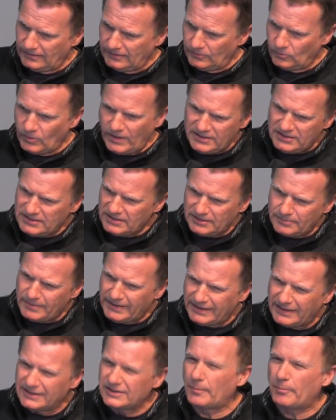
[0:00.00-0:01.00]
Why is it
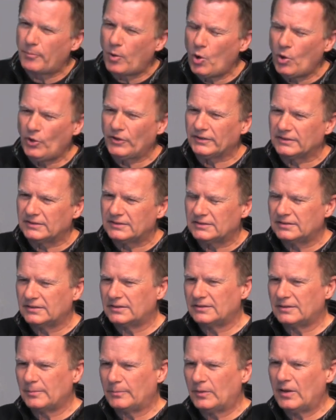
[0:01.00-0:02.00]
making the point,
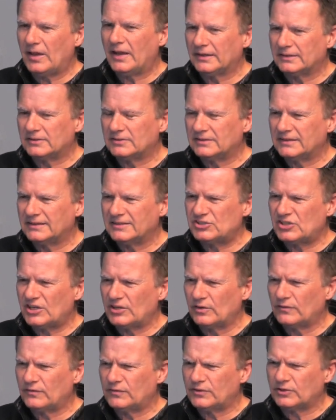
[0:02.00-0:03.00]
the blood, instead
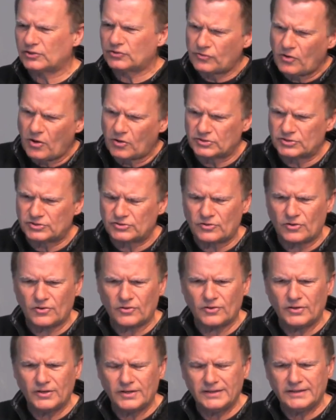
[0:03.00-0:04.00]
of the cross
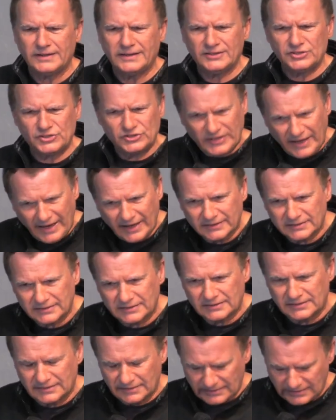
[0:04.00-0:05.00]
or his
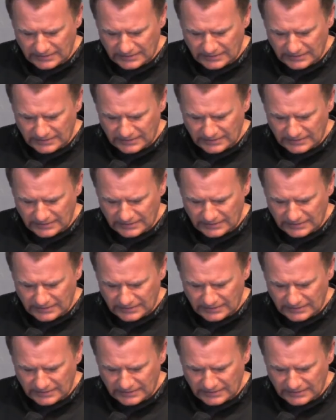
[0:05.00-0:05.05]
death?